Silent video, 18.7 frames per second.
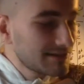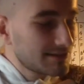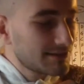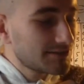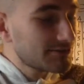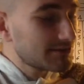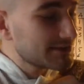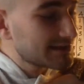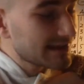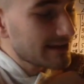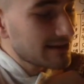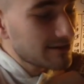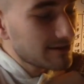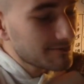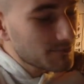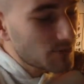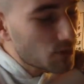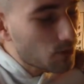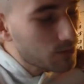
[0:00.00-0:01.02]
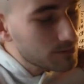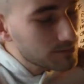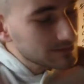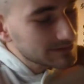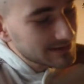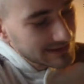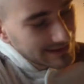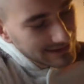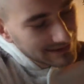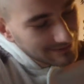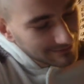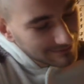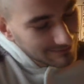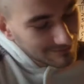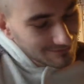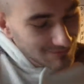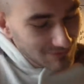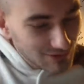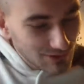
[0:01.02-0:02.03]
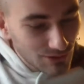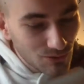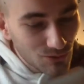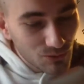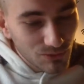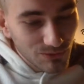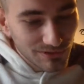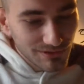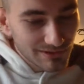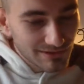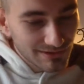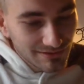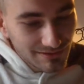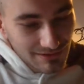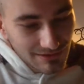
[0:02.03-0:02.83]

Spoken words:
Notice how I'm holding the chord